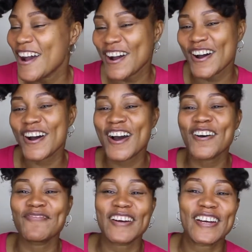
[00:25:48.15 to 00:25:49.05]

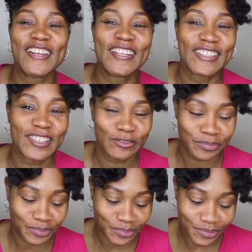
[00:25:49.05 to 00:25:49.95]
Oh my goodness.
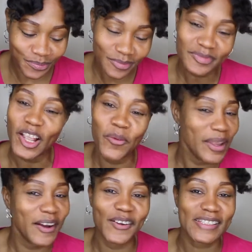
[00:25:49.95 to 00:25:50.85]

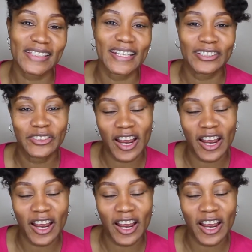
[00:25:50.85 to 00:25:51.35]
We gonna see.